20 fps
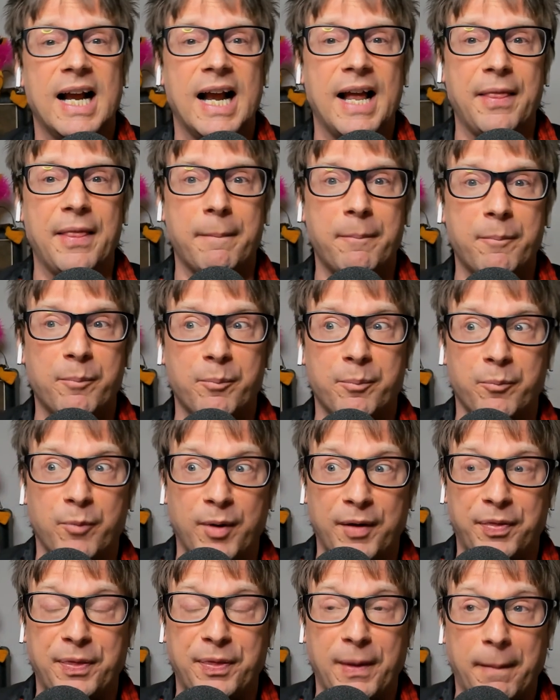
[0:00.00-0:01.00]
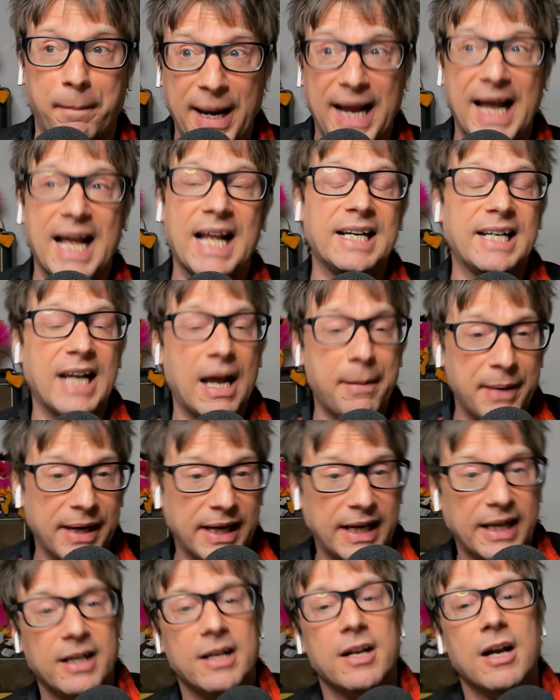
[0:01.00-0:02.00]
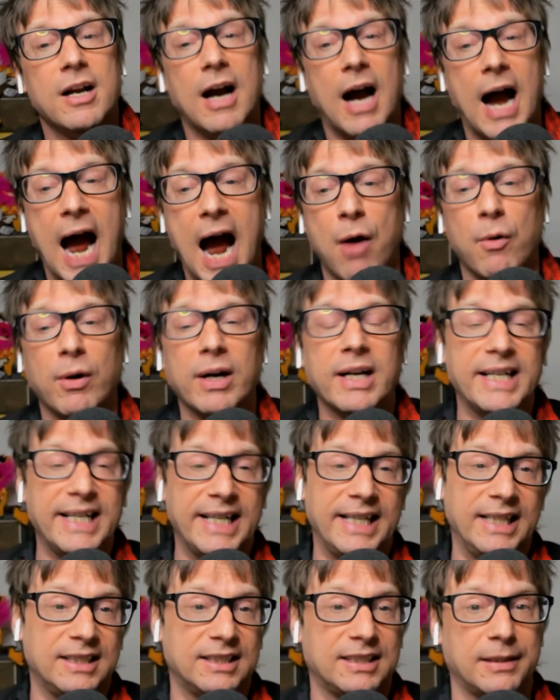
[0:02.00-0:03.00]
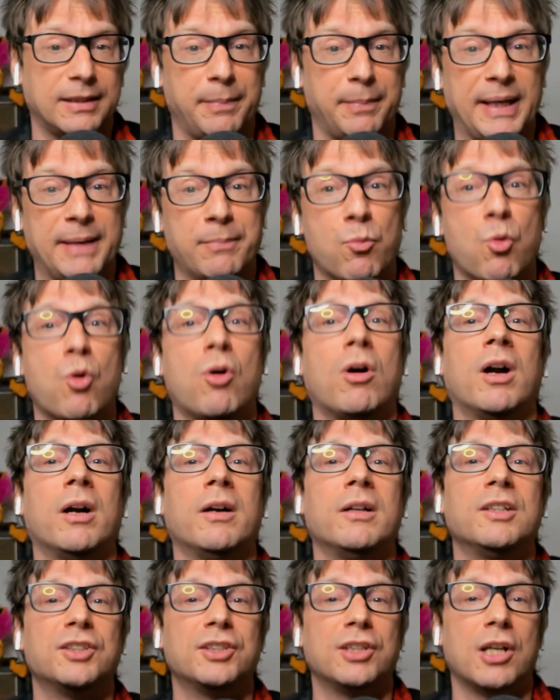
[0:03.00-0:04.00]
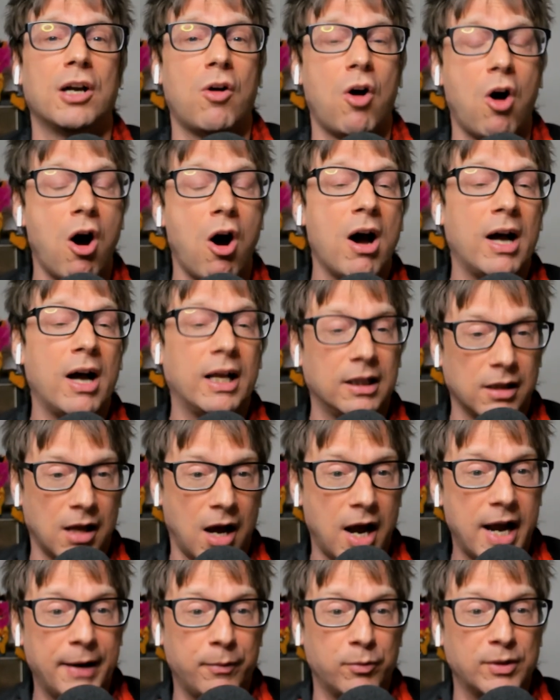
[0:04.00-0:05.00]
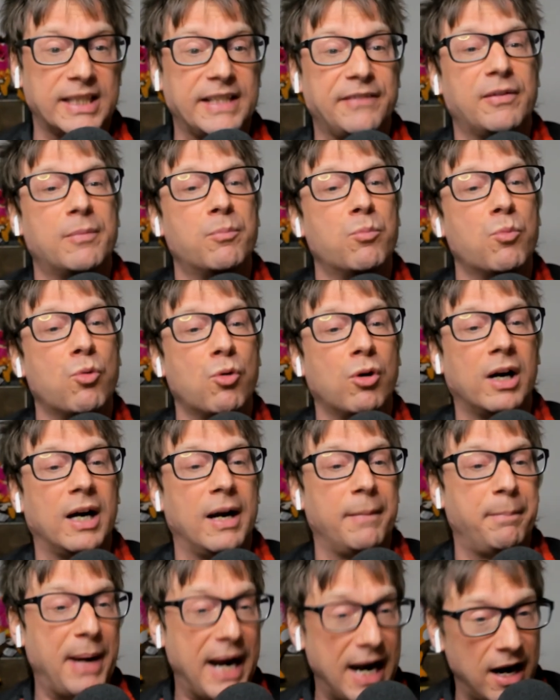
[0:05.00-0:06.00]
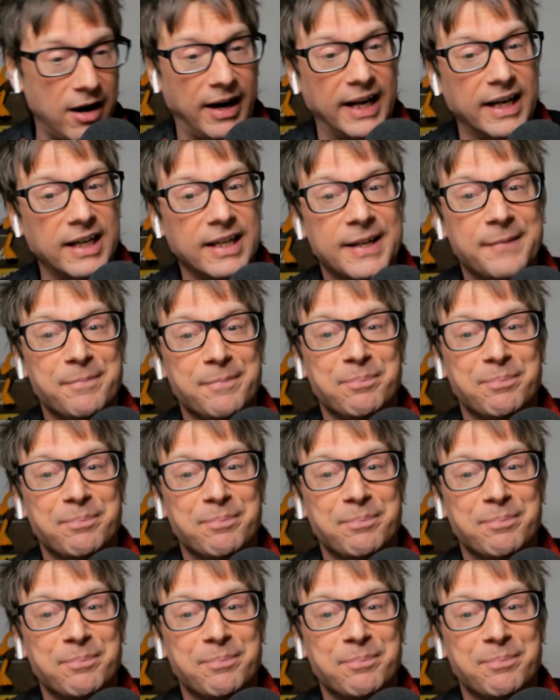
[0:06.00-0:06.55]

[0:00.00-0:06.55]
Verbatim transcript: And the, with the pandemic, our needs to be more so online was even more apparent.